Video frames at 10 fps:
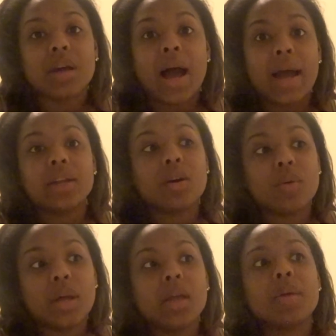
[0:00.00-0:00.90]
I know
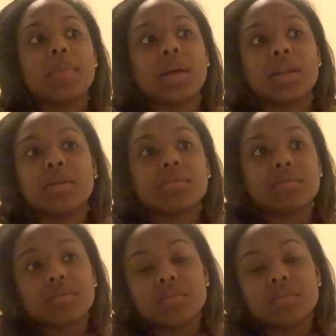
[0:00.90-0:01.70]
him, and